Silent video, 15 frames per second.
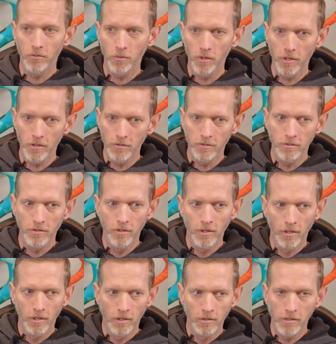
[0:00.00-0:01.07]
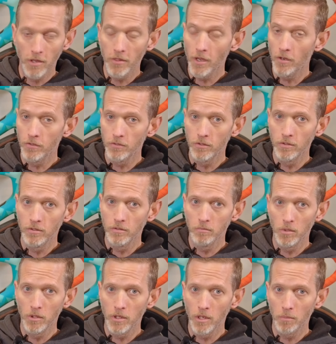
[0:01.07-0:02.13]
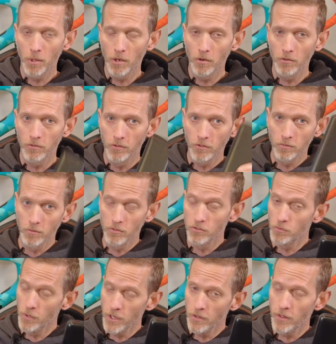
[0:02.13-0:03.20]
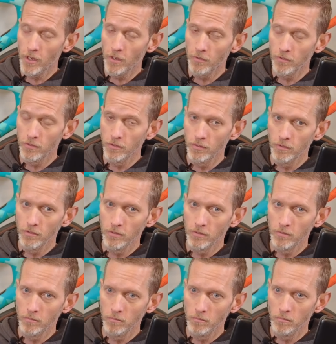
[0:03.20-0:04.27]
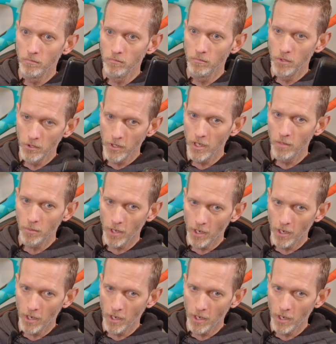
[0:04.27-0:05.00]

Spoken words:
one is 10,000 milliamp hours and this one's 20,000 milliamp